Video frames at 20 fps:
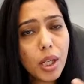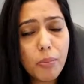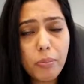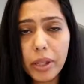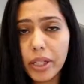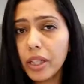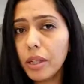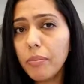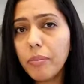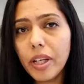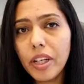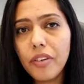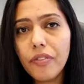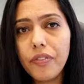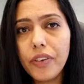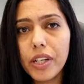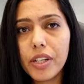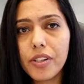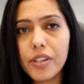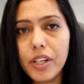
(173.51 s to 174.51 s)
But in
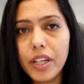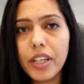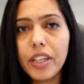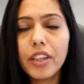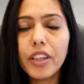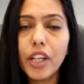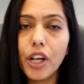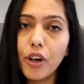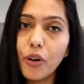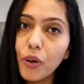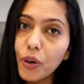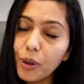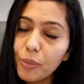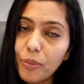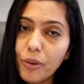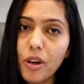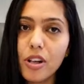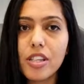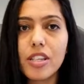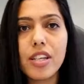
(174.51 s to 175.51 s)
manufacturing, the whole
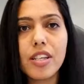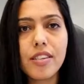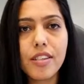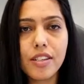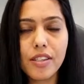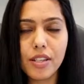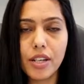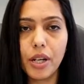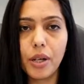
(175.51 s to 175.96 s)
process is